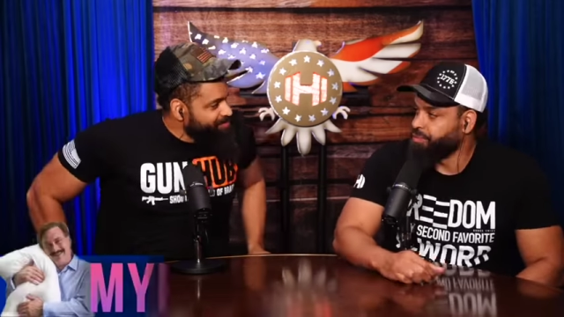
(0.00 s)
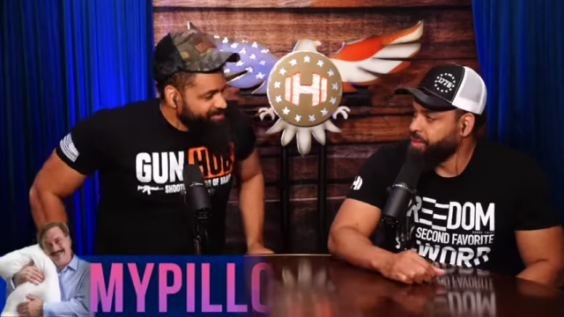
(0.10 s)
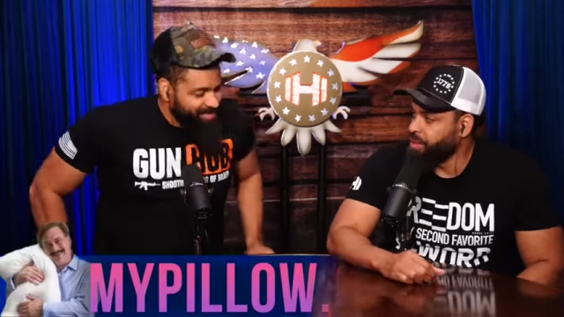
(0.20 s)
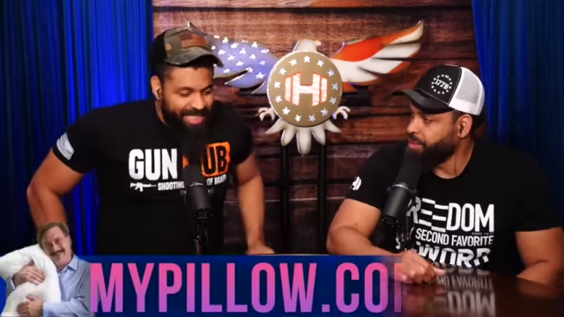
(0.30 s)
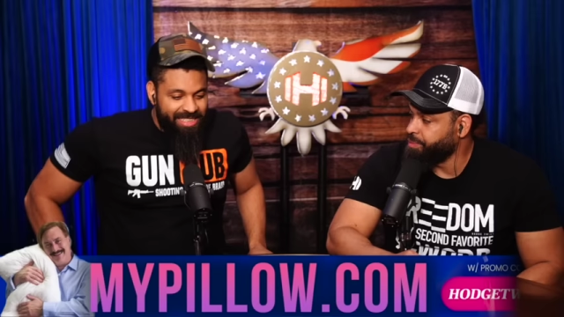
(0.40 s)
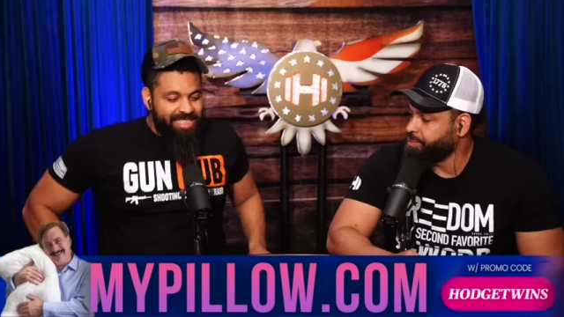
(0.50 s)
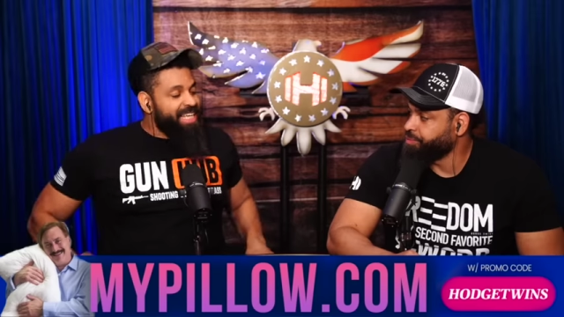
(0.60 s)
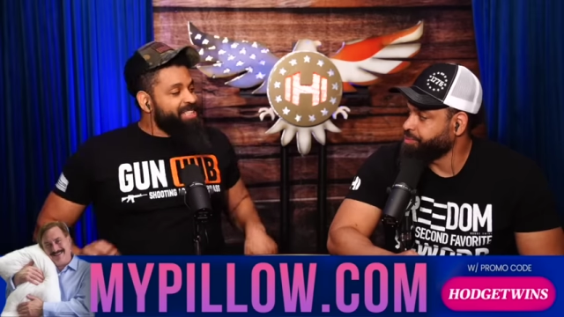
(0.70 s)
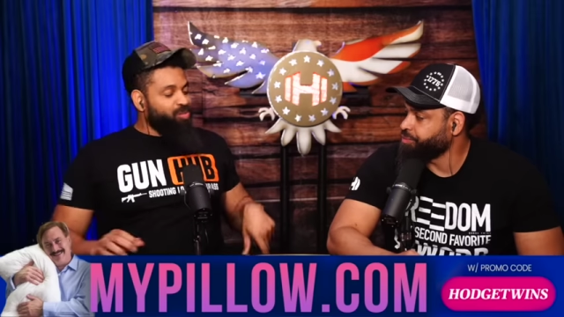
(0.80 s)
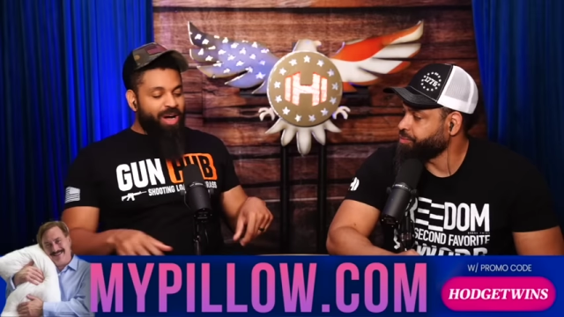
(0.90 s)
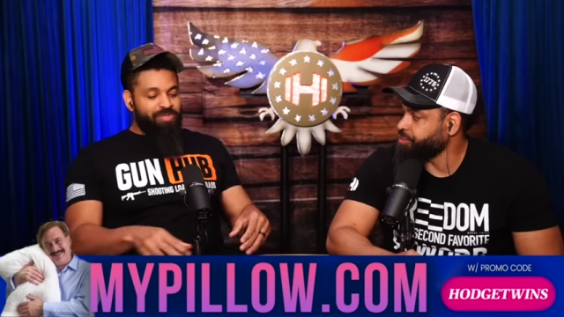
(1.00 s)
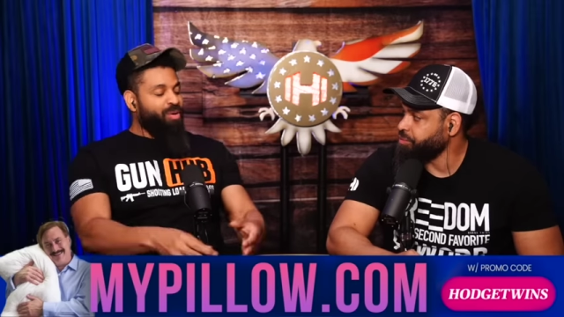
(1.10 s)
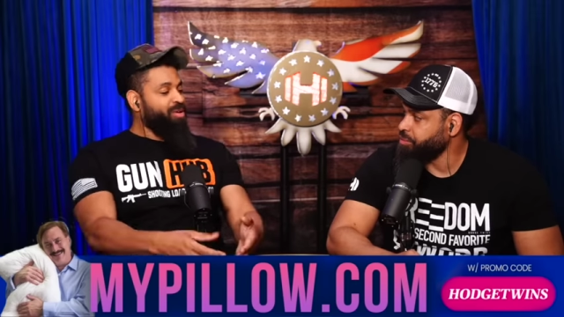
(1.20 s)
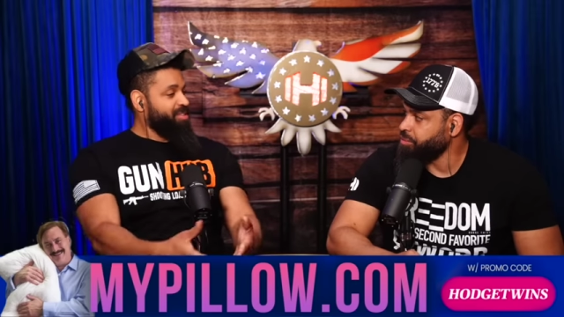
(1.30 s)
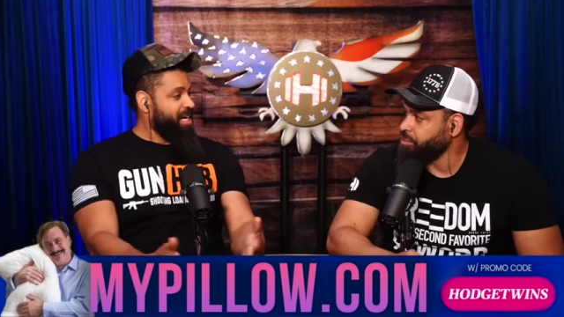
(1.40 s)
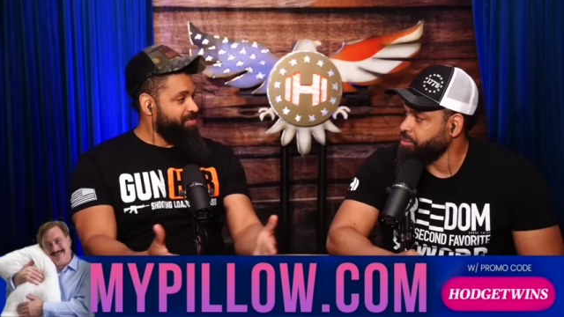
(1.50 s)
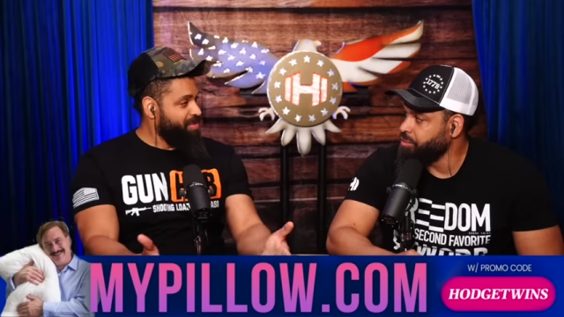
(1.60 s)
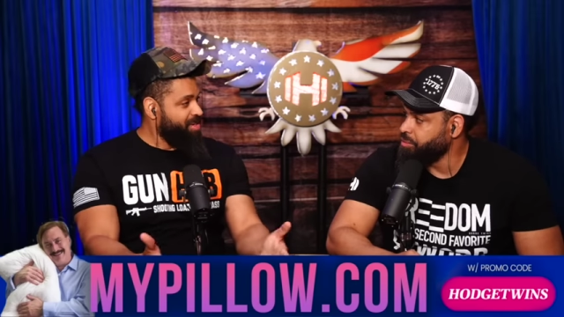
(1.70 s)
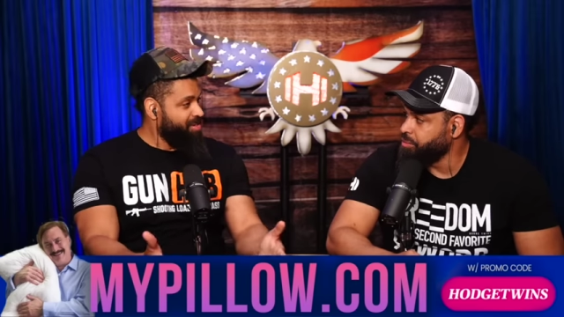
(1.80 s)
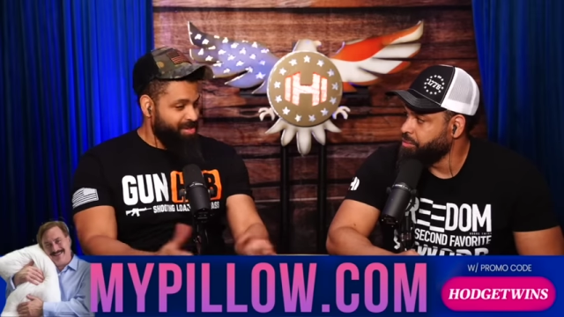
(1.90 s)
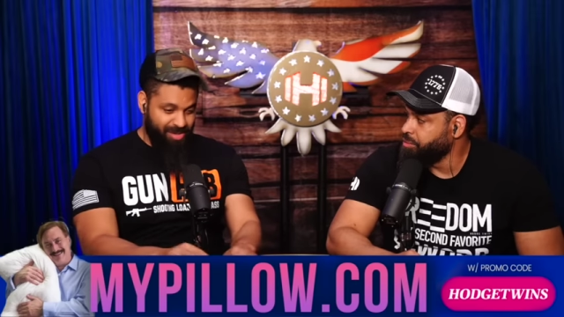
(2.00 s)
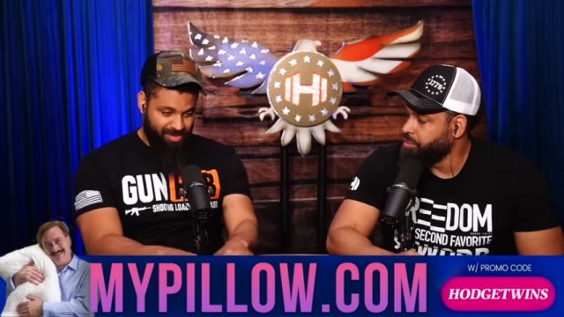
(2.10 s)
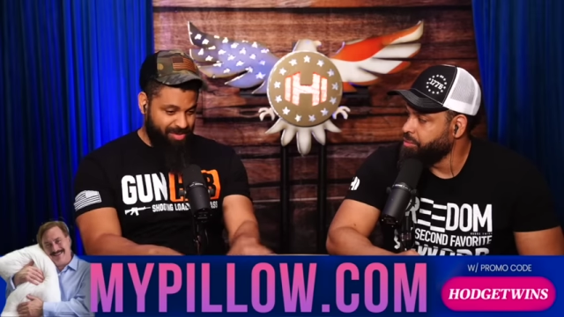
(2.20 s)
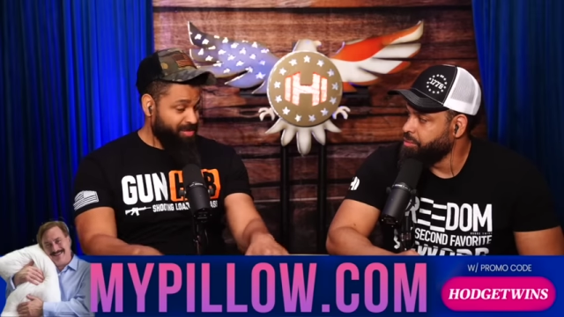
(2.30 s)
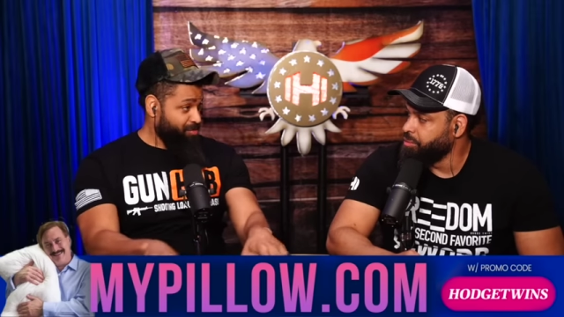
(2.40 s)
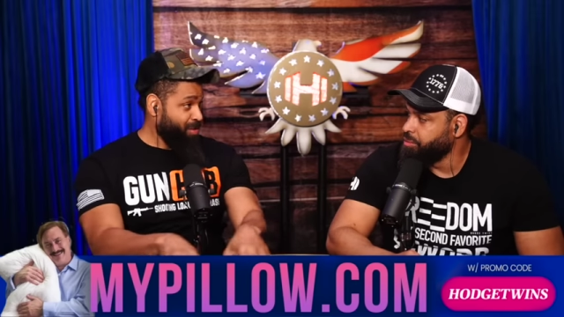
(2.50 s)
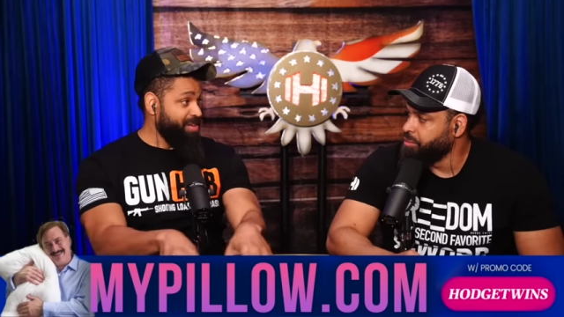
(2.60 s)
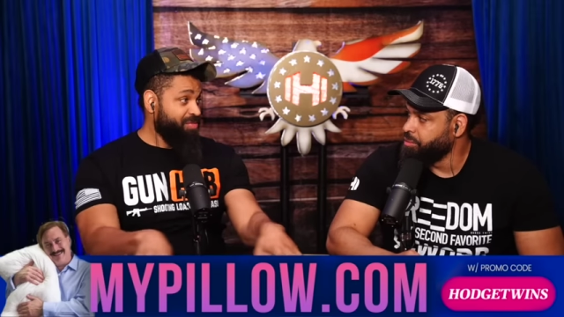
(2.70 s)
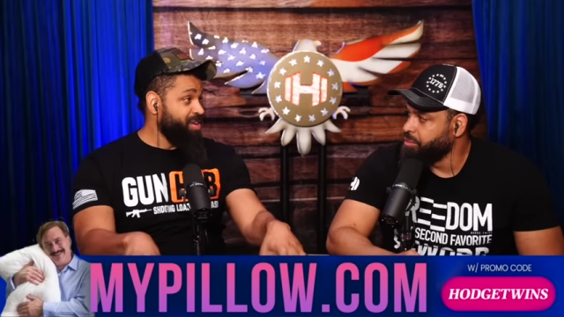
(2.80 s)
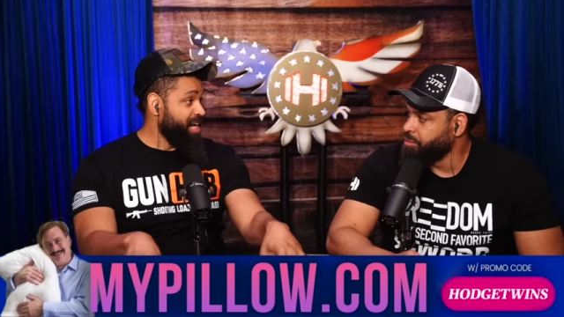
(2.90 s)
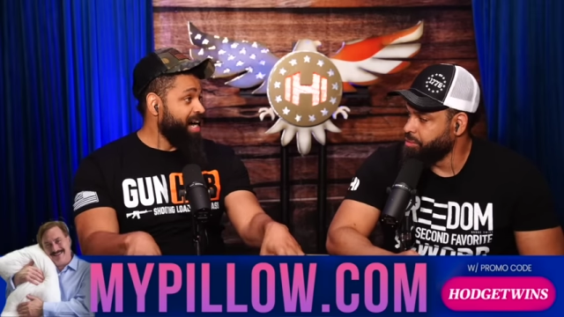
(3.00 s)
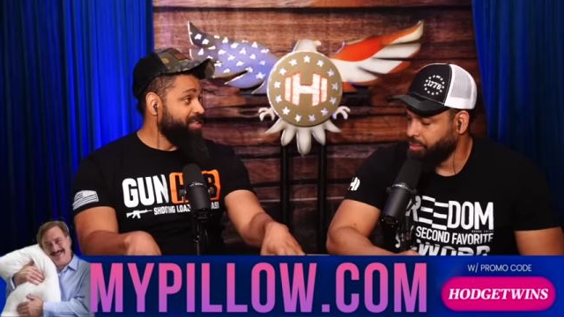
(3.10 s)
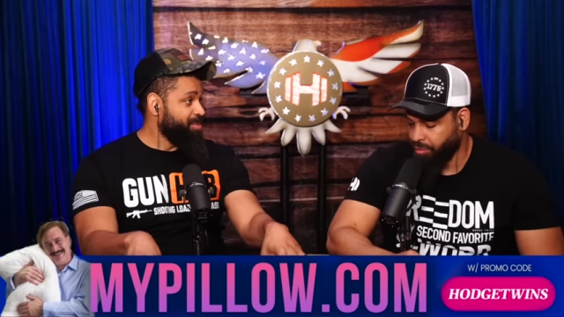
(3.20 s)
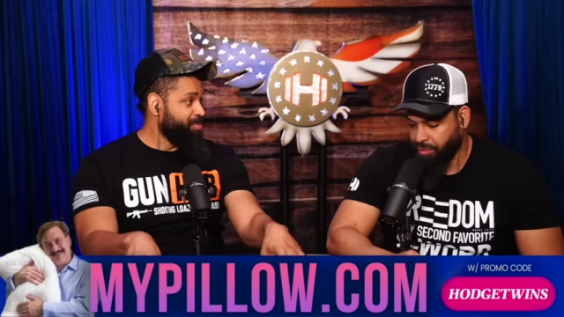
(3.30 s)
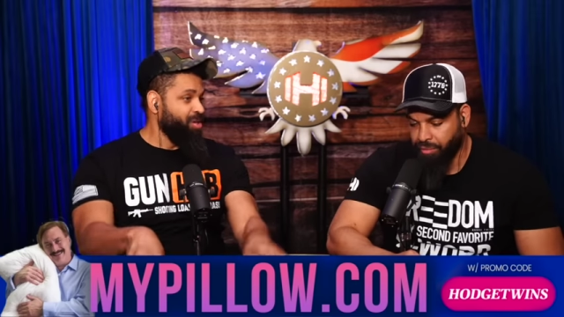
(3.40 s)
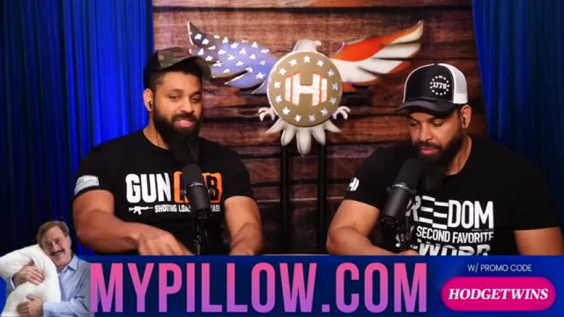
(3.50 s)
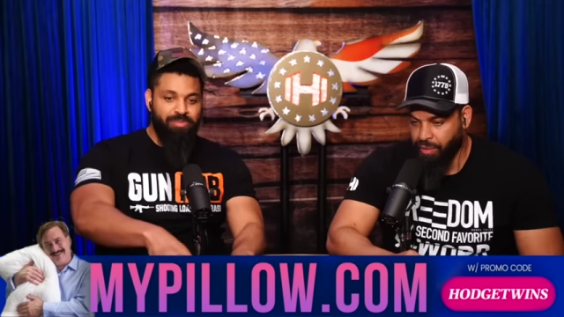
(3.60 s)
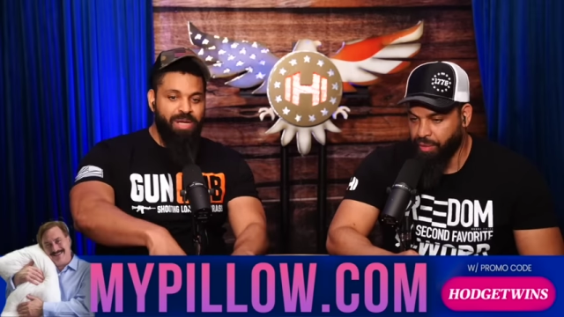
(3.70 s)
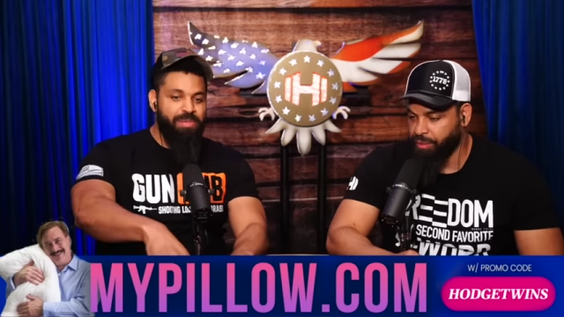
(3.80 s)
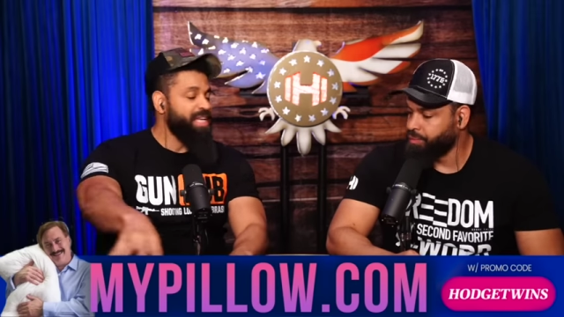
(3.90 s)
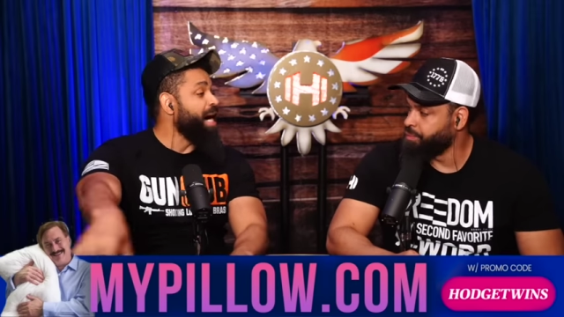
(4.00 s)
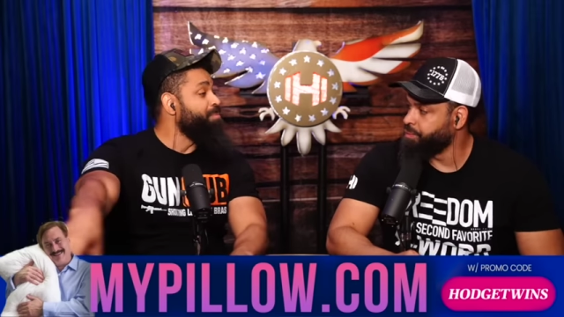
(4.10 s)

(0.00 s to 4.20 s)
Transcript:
Speaker 1: Yeah. Say his wife parks out in front, right in front of the house, because right. maybe they got